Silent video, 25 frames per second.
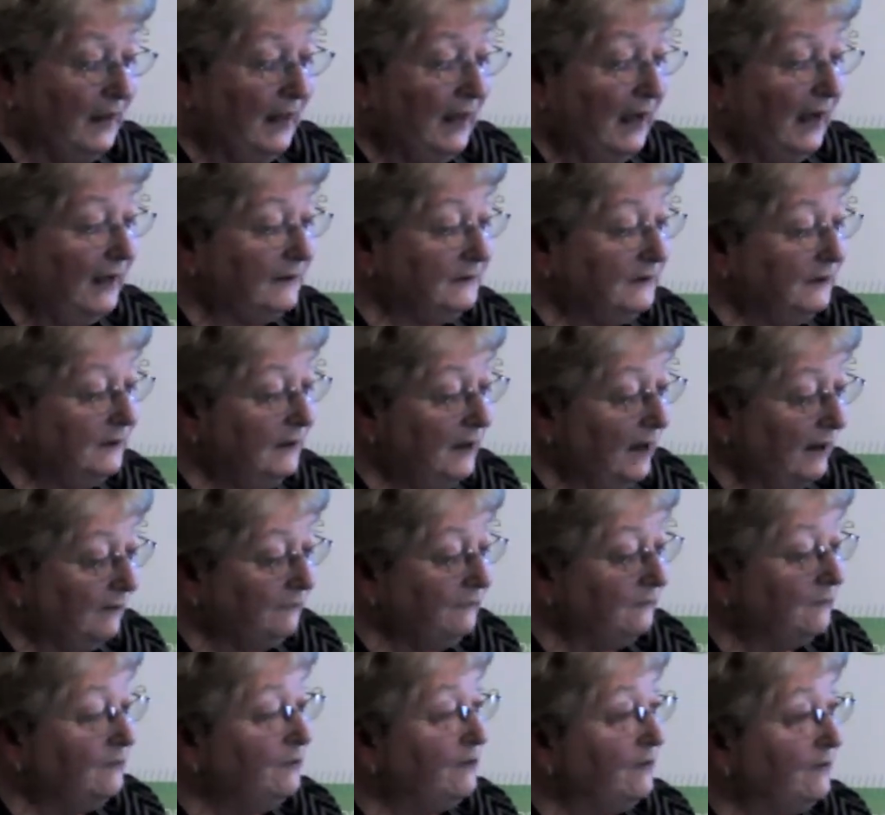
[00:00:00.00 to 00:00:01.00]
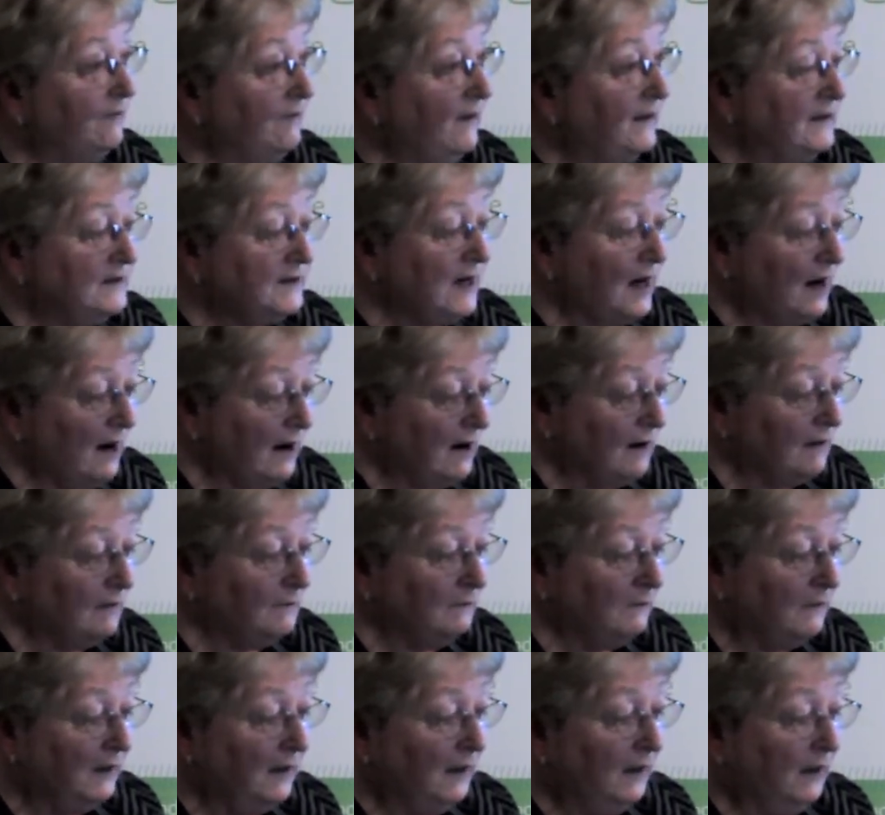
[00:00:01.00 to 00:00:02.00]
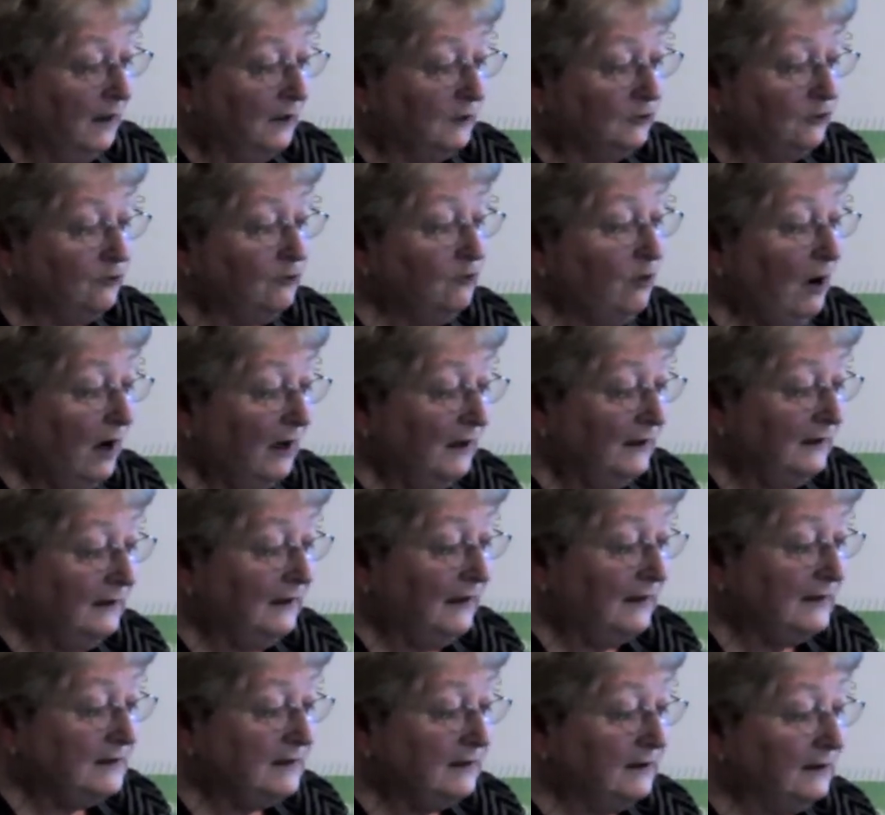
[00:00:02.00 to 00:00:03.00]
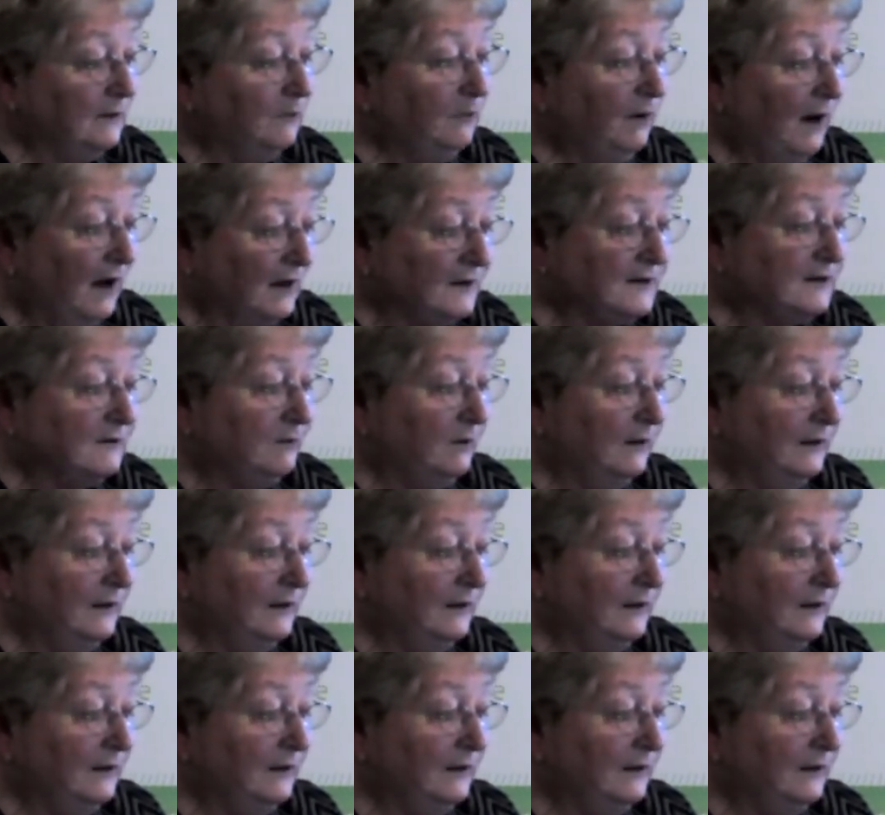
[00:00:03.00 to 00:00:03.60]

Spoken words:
and can often prevent harm through highlighting possible